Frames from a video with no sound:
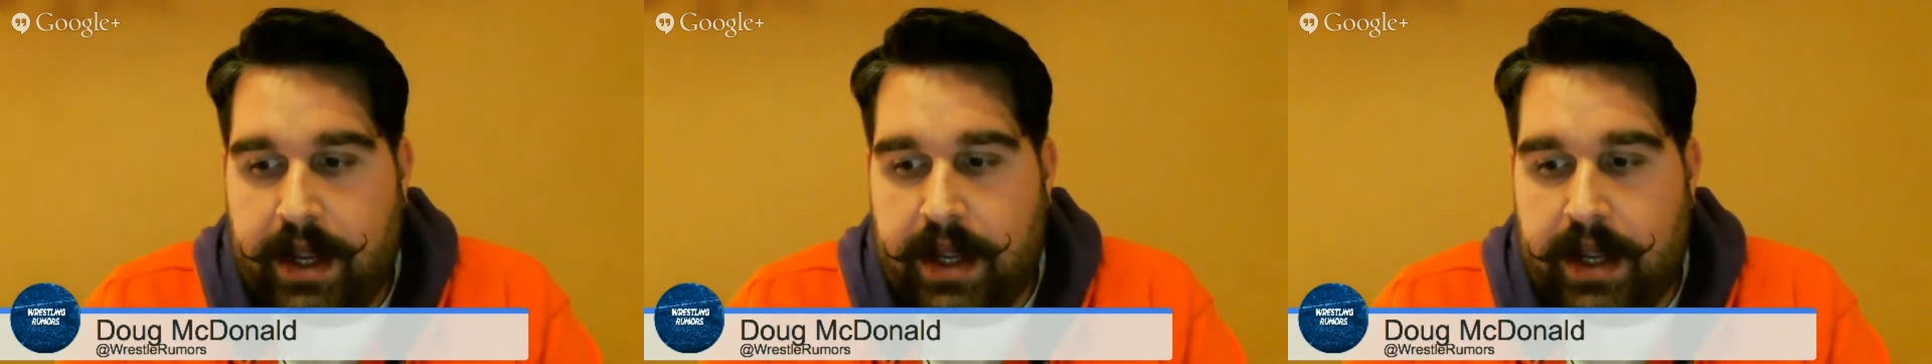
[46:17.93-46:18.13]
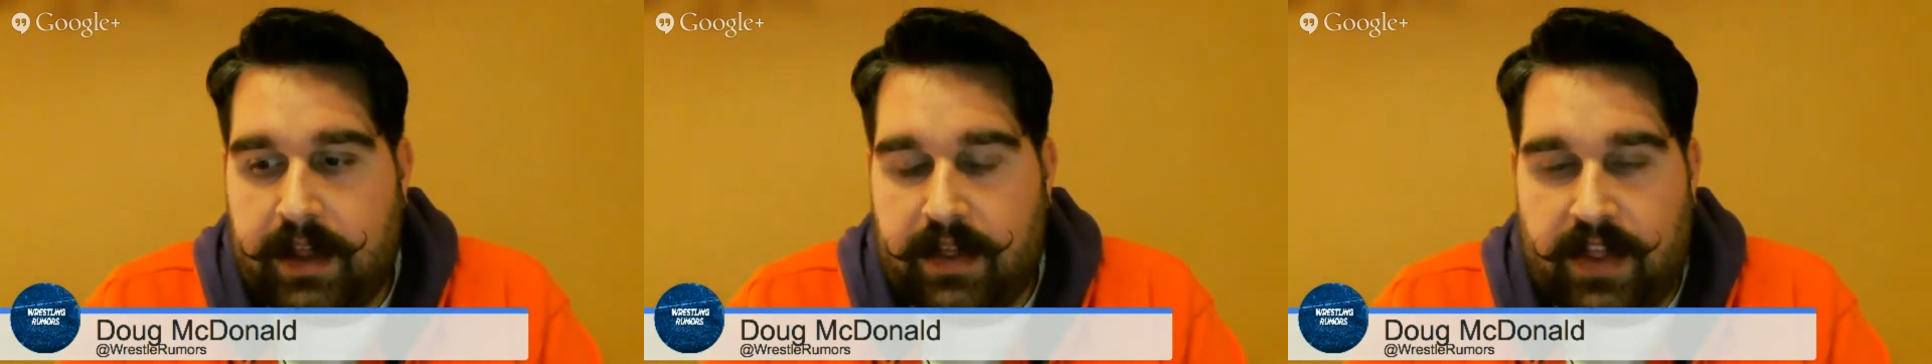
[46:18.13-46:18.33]

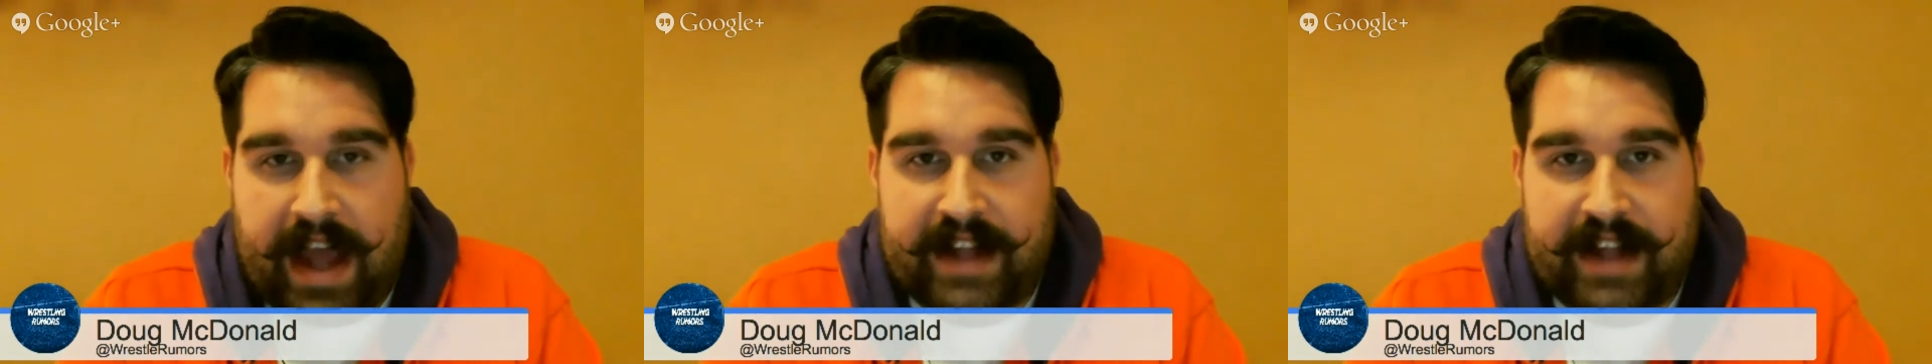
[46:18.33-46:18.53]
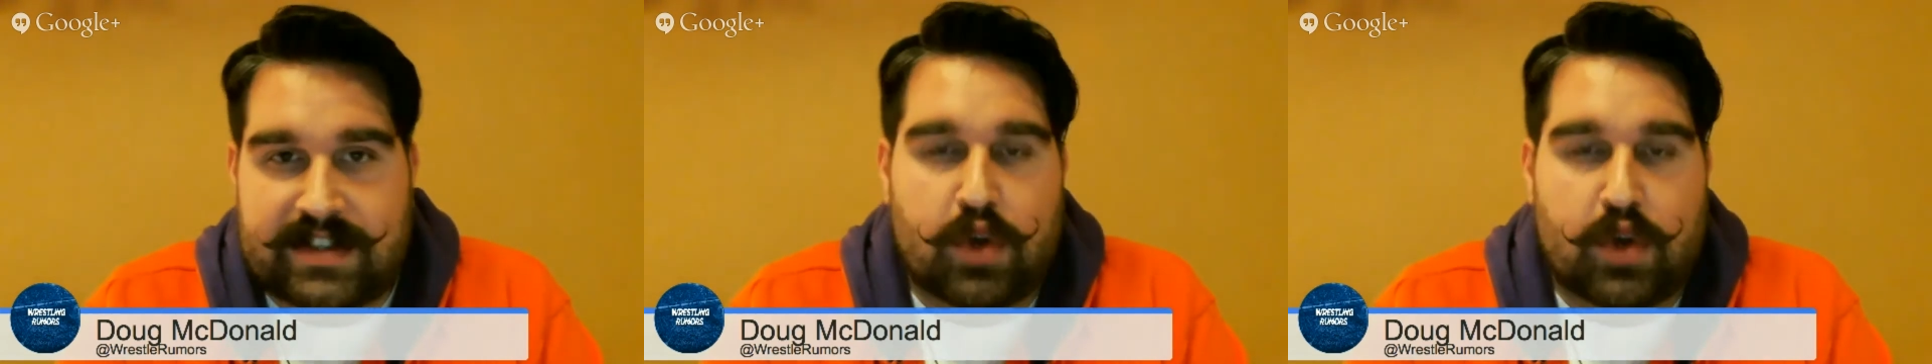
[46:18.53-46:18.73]

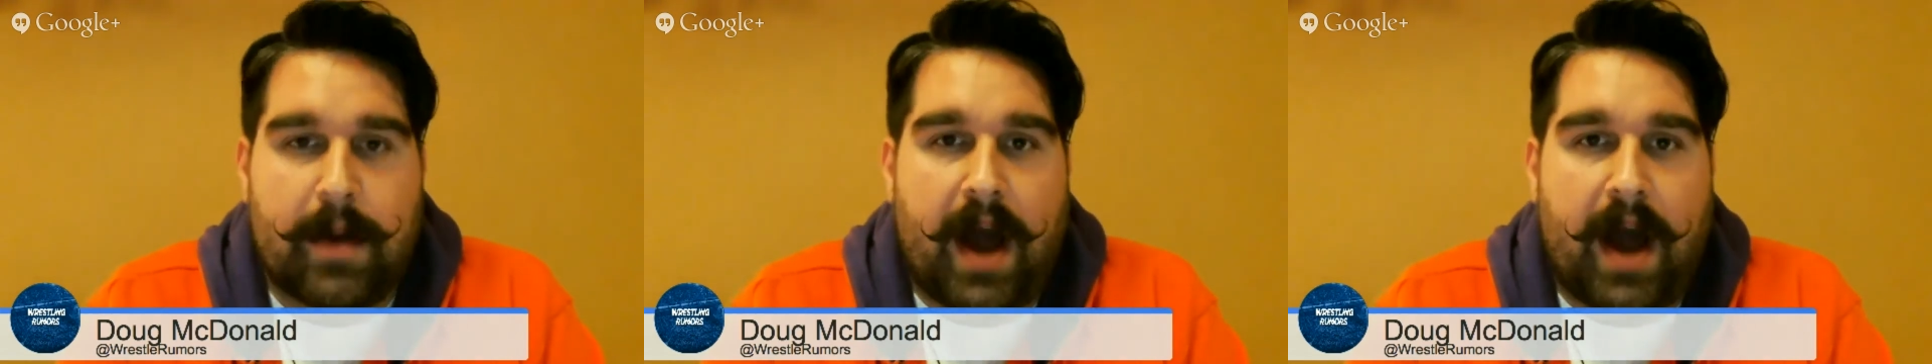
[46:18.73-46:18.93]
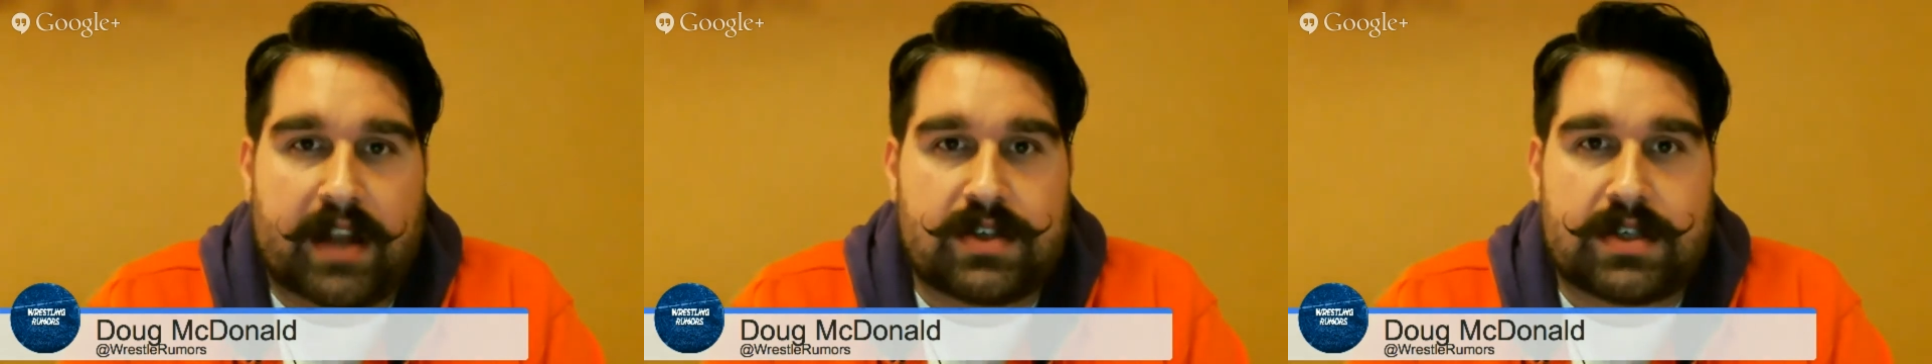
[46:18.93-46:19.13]
that's too
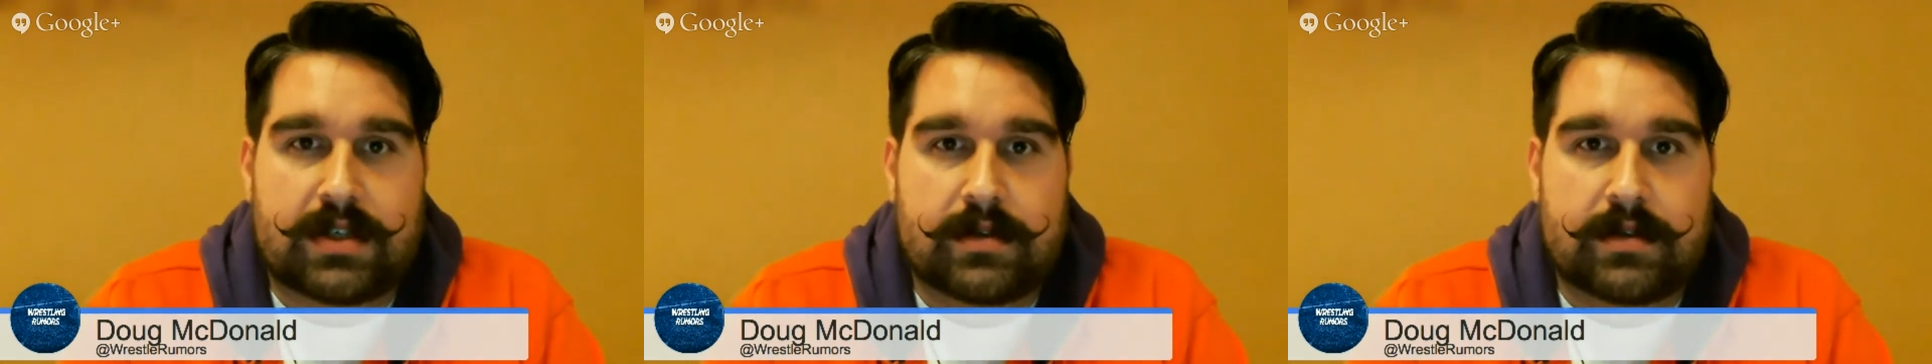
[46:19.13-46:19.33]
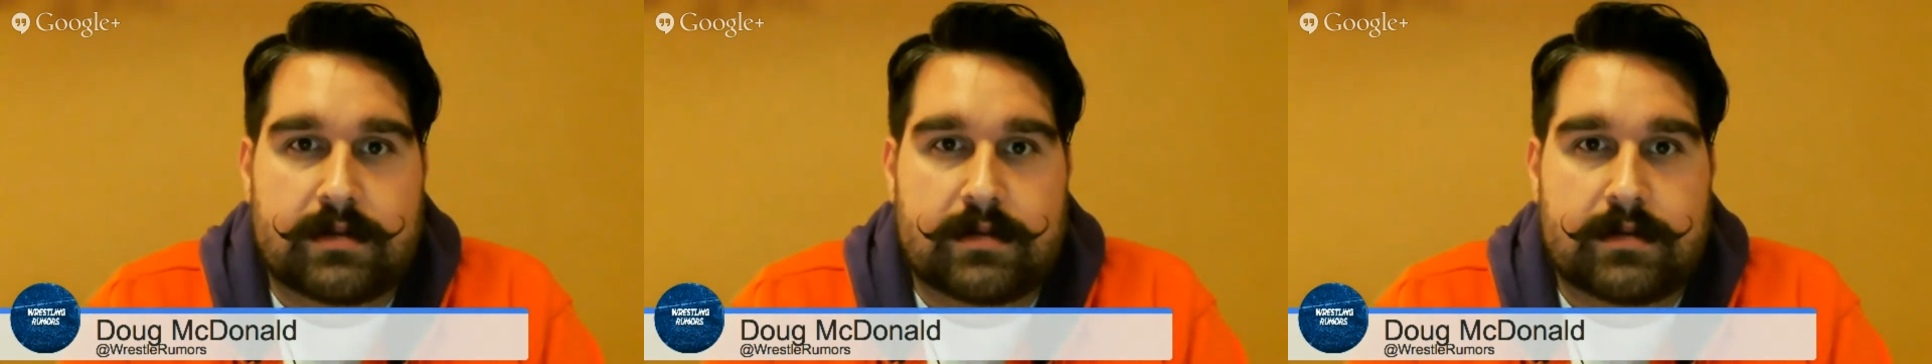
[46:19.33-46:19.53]
much.